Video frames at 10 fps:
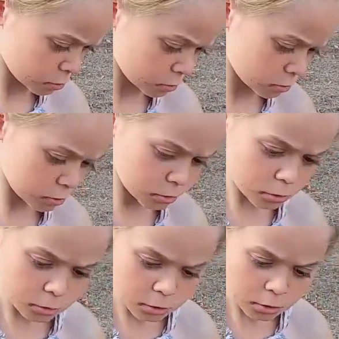full
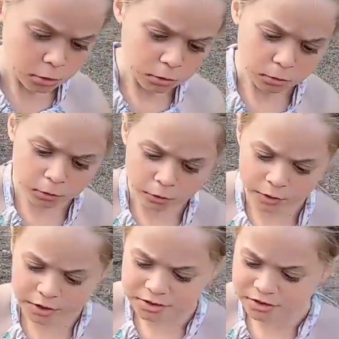transformation. They'll
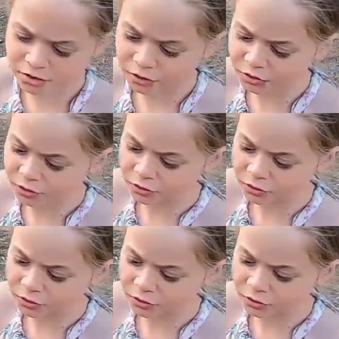go from